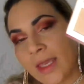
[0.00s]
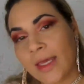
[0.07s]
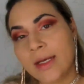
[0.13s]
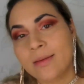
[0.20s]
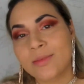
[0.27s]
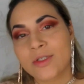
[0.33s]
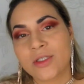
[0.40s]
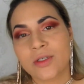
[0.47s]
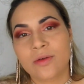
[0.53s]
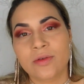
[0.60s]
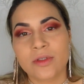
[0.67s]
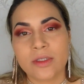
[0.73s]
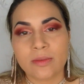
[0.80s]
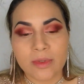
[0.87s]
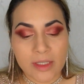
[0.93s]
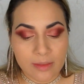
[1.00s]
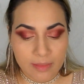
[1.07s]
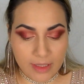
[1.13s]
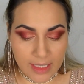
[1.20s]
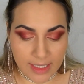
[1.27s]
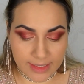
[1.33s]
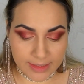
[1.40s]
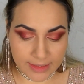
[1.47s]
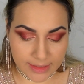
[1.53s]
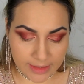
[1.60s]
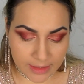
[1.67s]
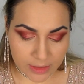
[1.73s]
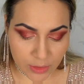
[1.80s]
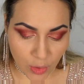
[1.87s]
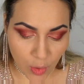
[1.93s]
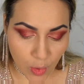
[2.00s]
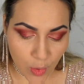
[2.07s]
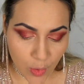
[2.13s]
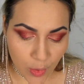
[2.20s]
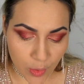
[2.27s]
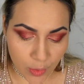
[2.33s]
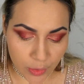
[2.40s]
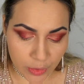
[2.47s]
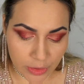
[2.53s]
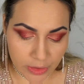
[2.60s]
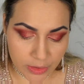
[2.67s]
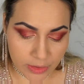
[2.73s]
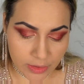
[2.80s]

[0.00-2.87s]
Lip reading: And I'm just going to be applying it on